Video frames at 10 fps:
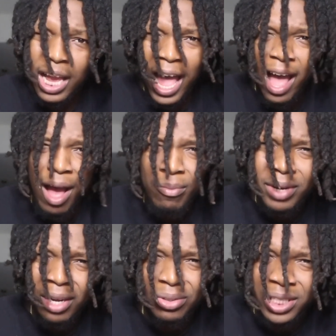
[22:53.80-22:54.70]
I'm
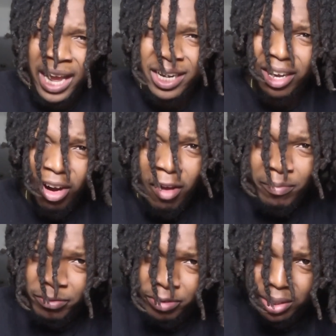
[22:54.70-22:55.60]
not gonna say I cut
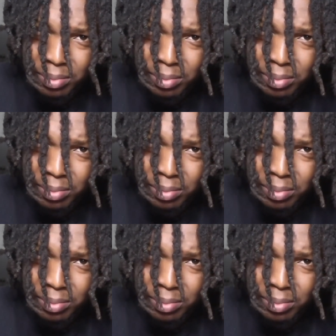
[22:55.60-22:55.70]
off my friends.